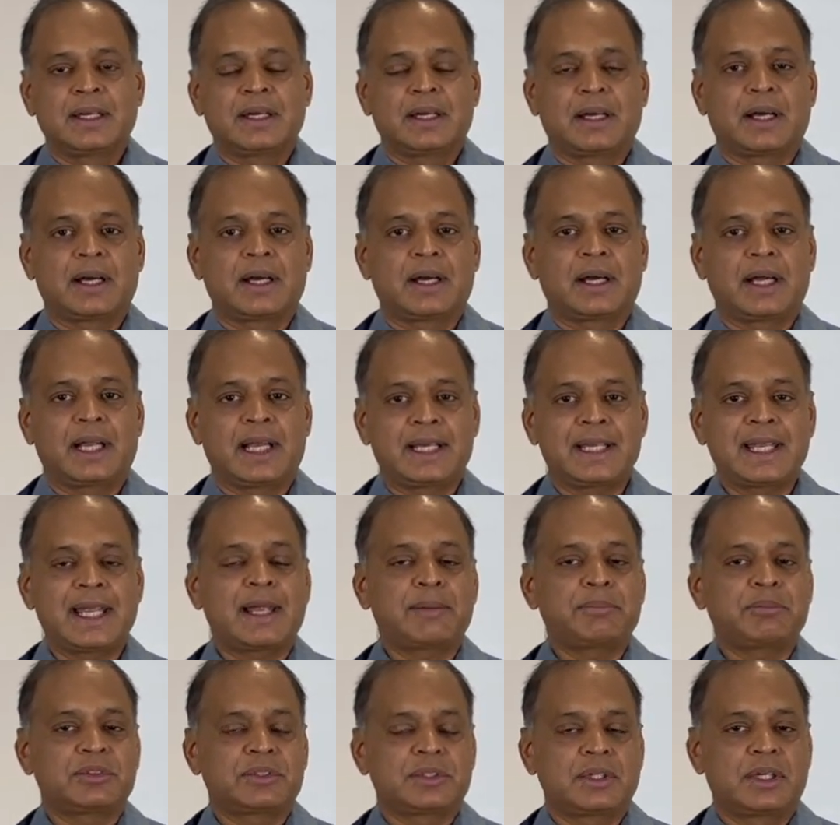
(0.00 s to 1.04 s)

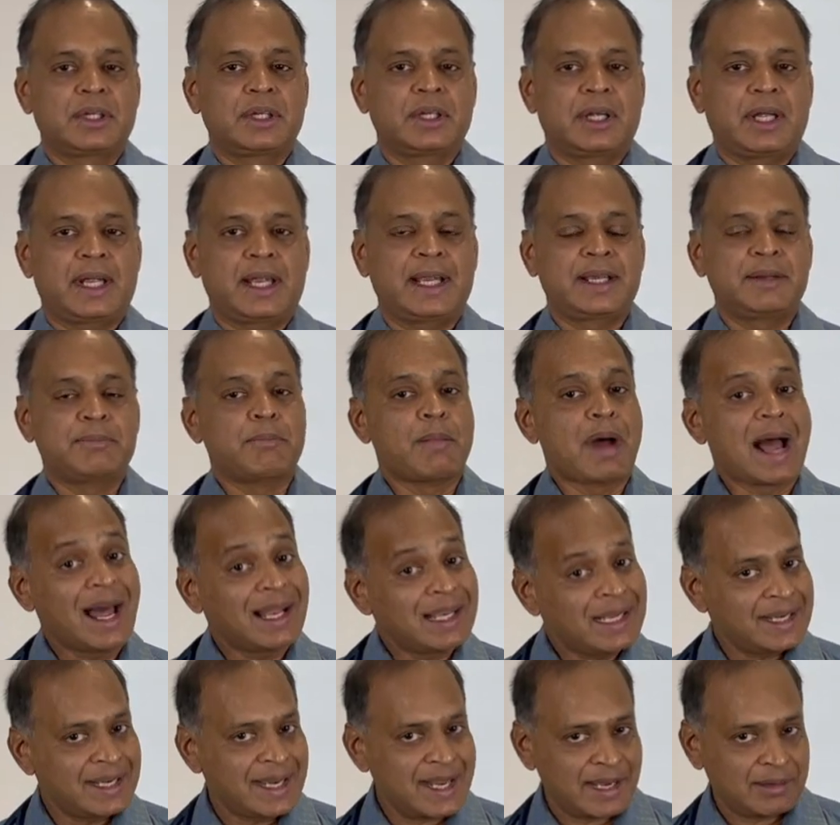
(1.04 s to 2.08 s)
adapt and
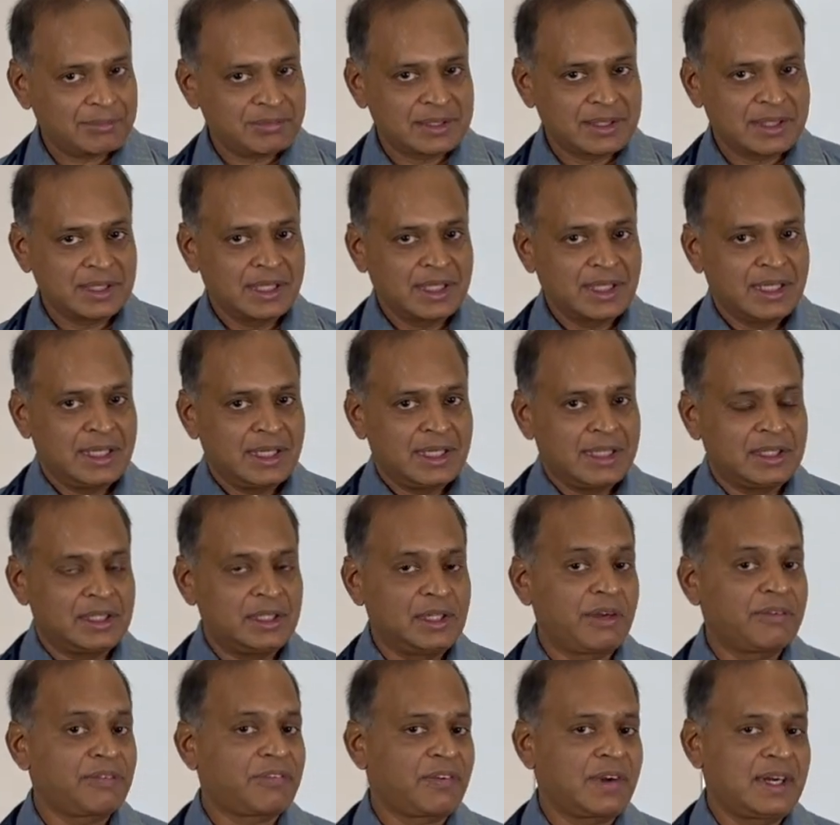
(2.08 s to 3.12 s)
maladapt
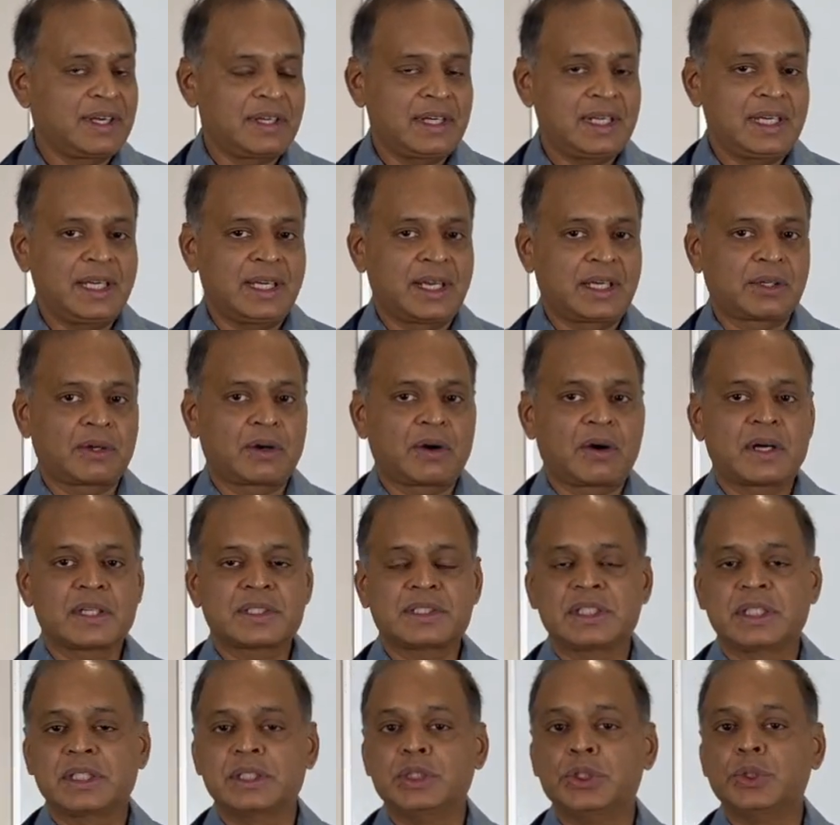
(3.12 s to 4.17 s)
differently and
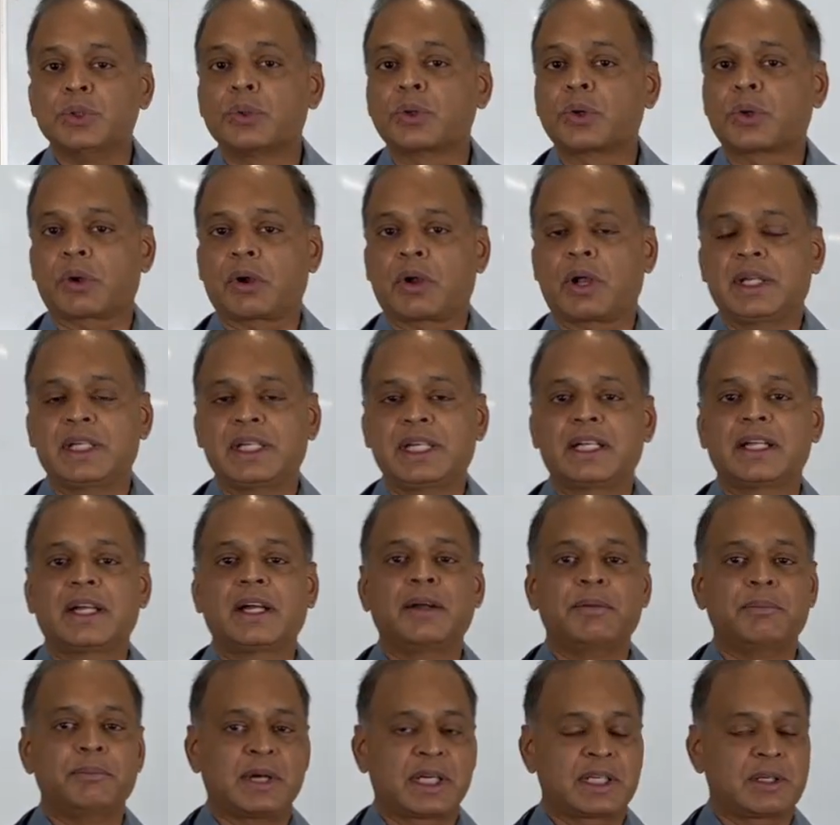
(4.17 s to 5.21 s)
causing new chronic
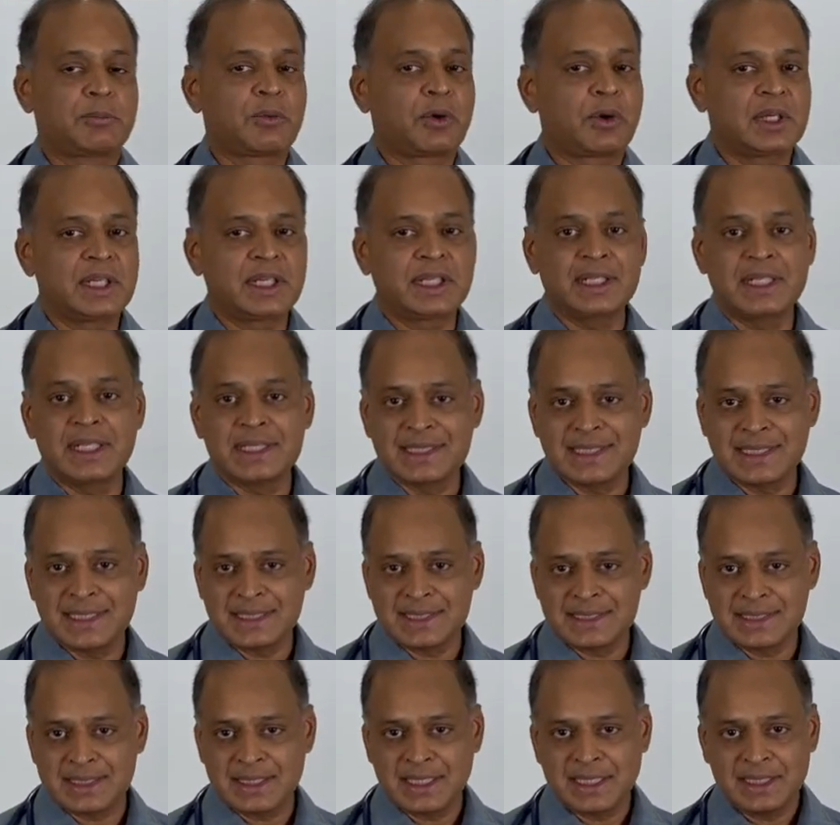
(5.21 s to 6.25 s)
metabolic
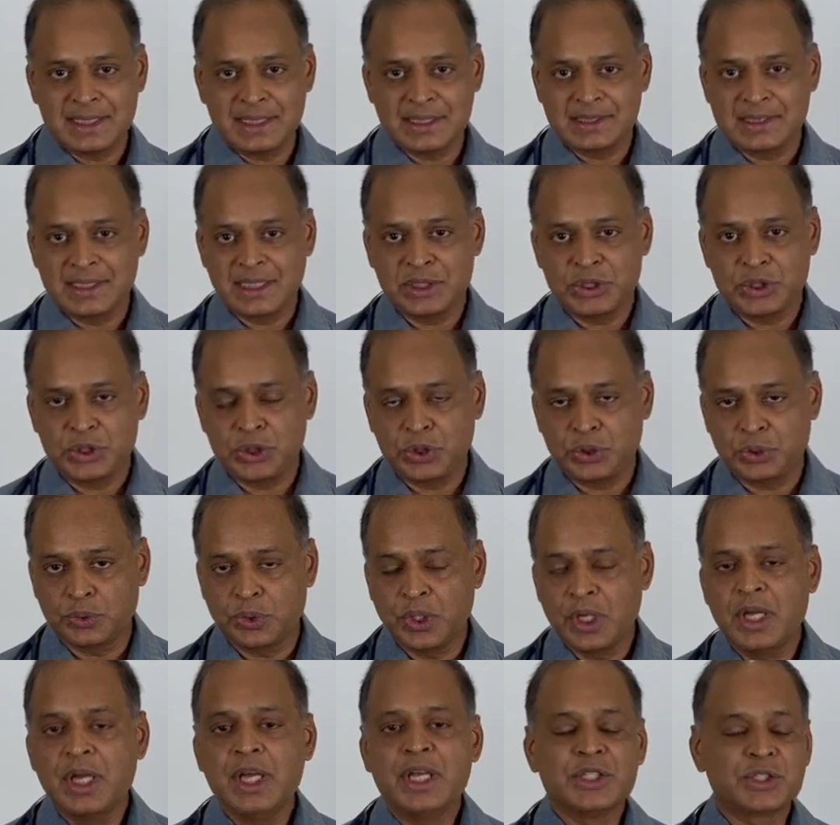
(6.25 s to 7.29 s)
disease is the issue.
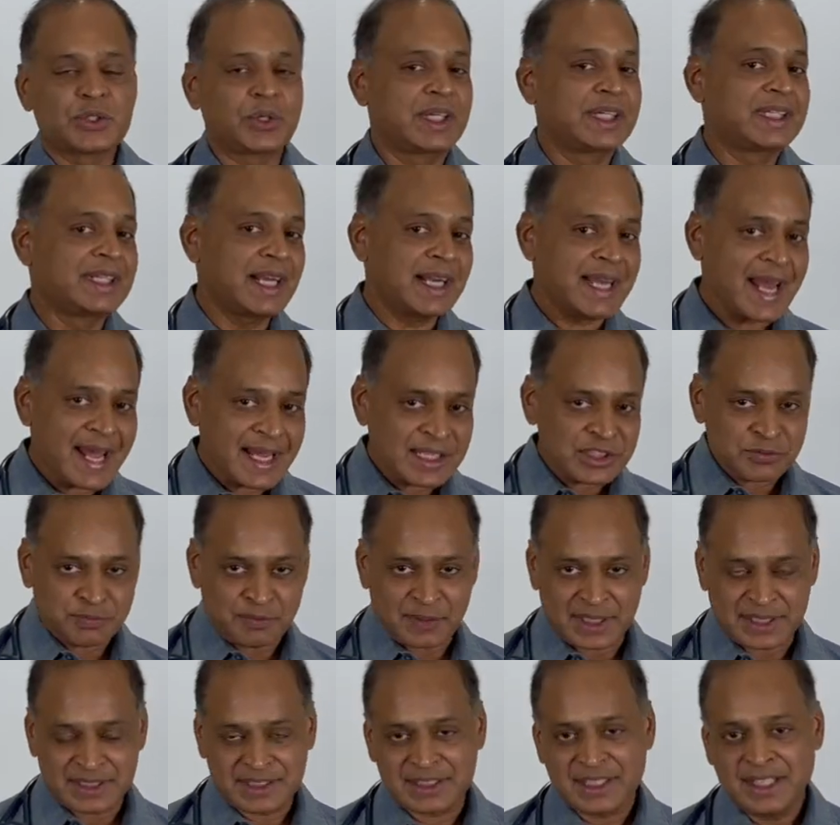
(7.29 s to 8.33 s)
So in that
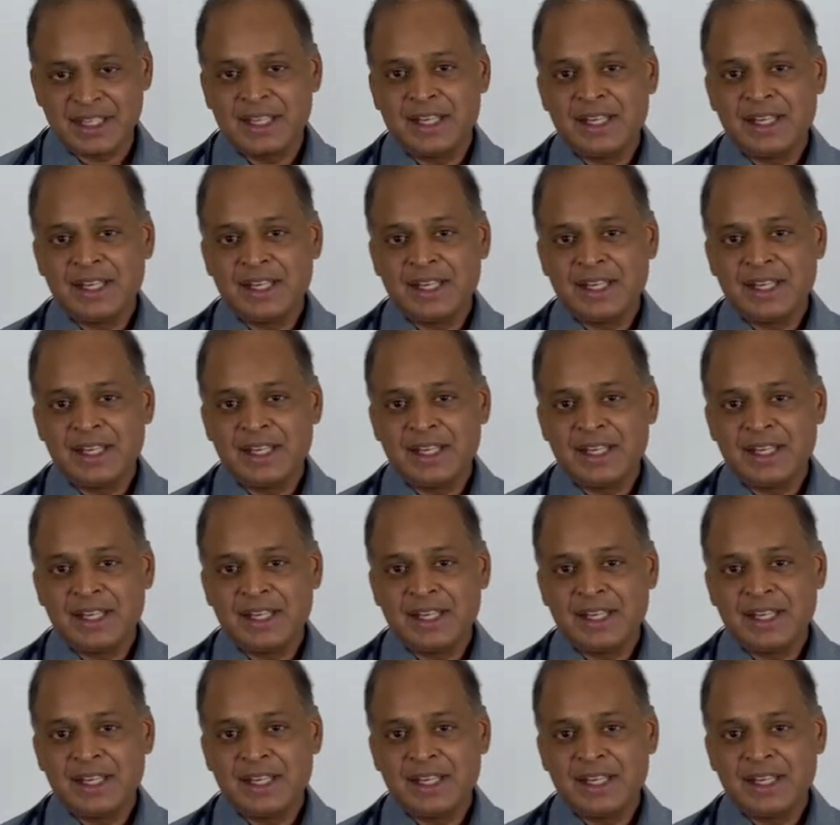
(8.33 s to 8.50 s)
aspect,